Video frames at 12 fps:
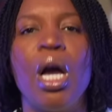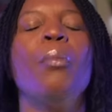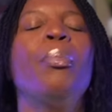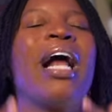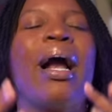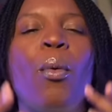
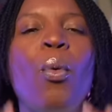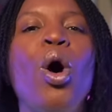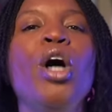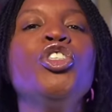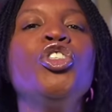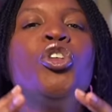But I
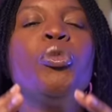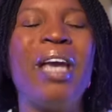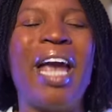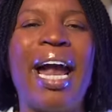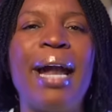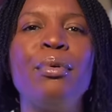want you to be
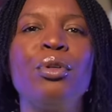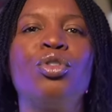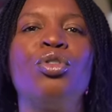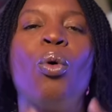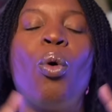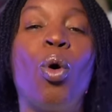able
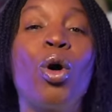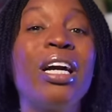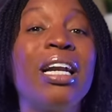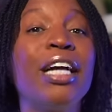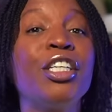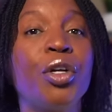to
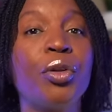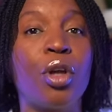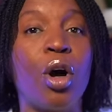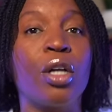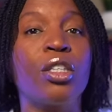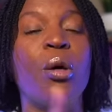organize your
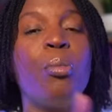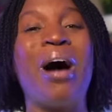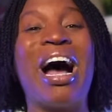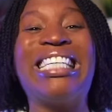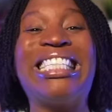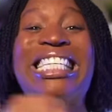thoughts
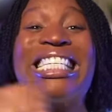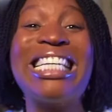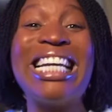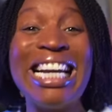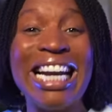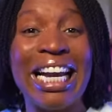by
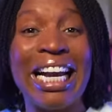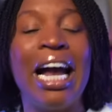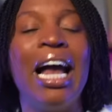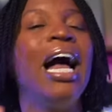seeing